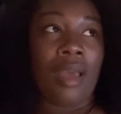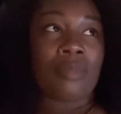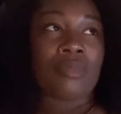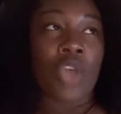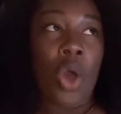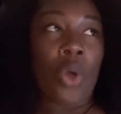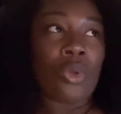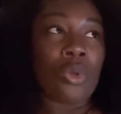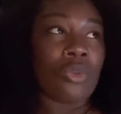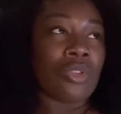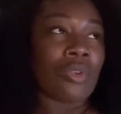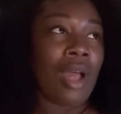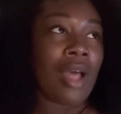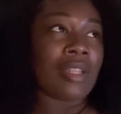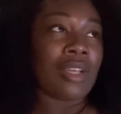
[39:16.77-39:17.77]
total
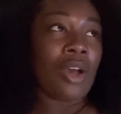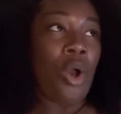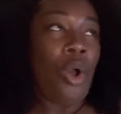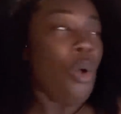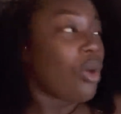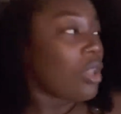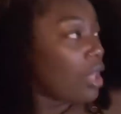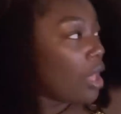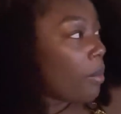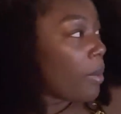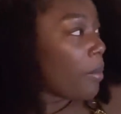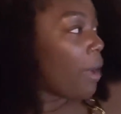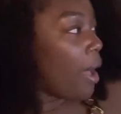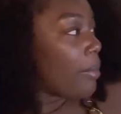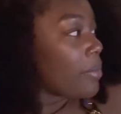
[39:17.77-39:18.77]
throughout the whole club
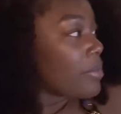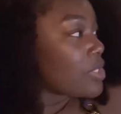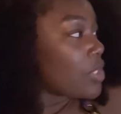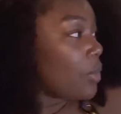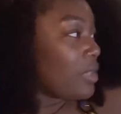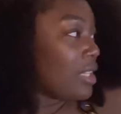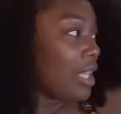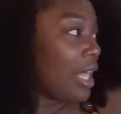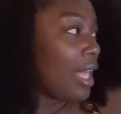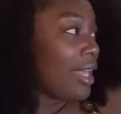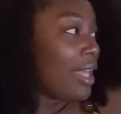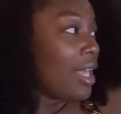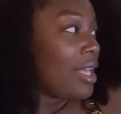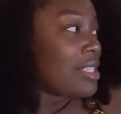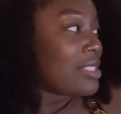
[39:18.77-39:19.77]
it probably was only like
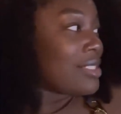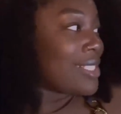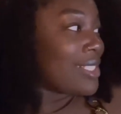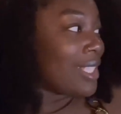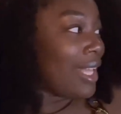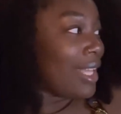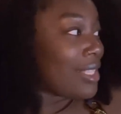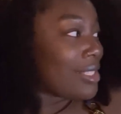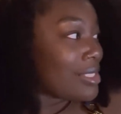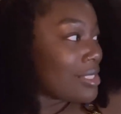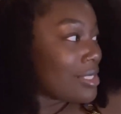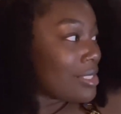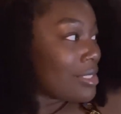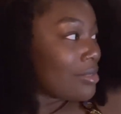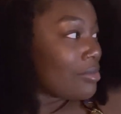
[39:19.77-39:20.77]

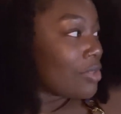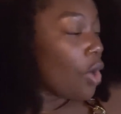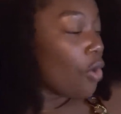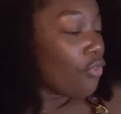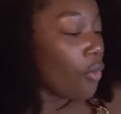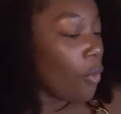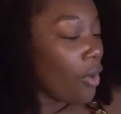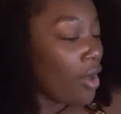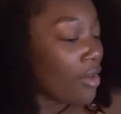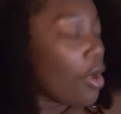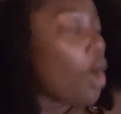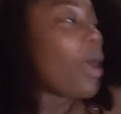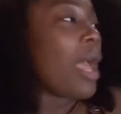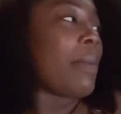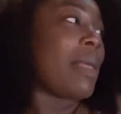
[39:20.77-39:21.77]
six no four
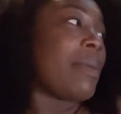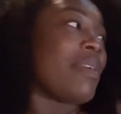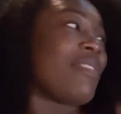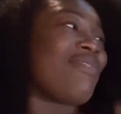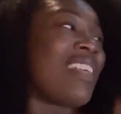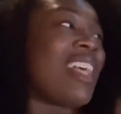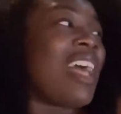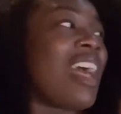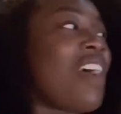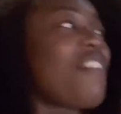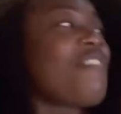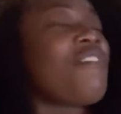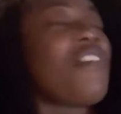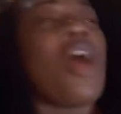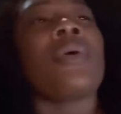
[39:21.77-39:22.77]
okay maybe no
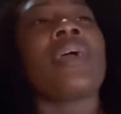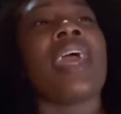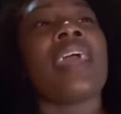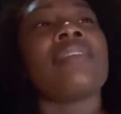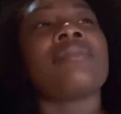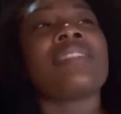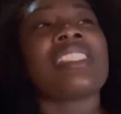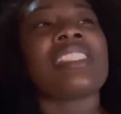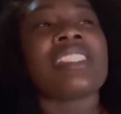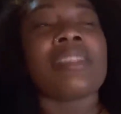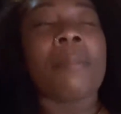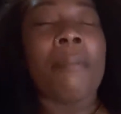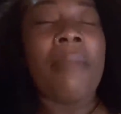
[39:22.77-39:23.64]
no six, okay six, six.